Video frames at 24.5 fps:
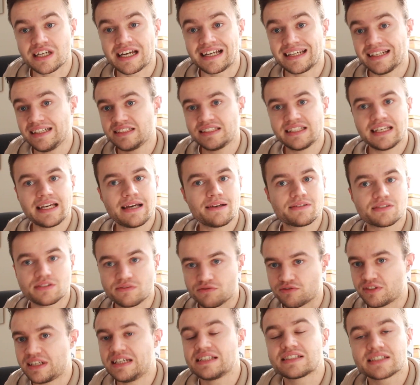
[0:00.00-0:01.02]
and ETFs
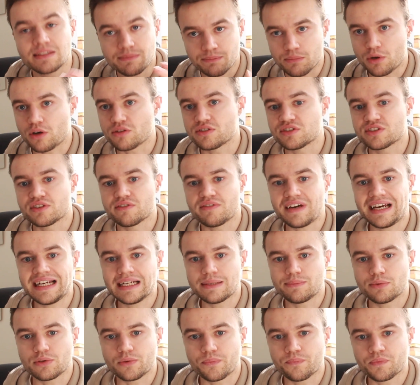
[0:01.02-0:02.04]
and REITs and bonds
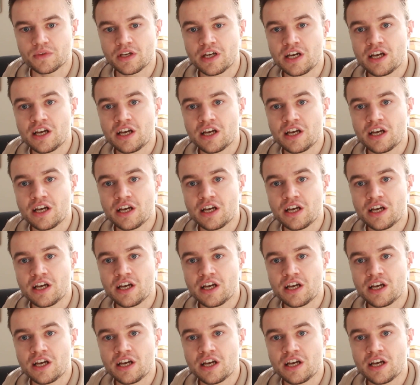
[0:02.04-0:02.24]
available.